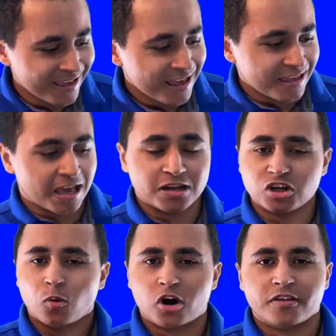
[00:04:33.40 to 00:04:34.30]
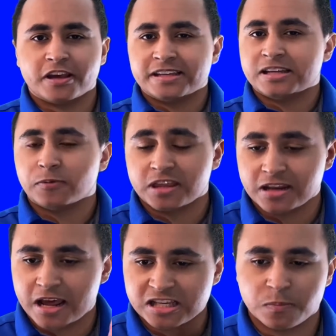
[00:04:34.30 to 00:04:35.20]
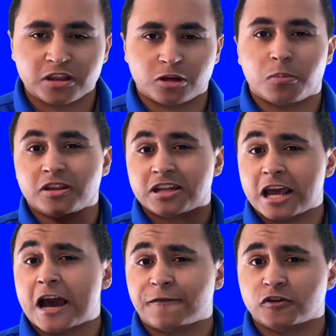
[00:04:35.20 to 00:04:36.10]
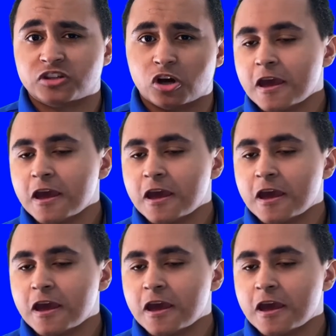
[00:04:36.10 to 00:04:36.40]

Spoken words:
yeah, don't worry. Like I said, within the next month or month and a half or so,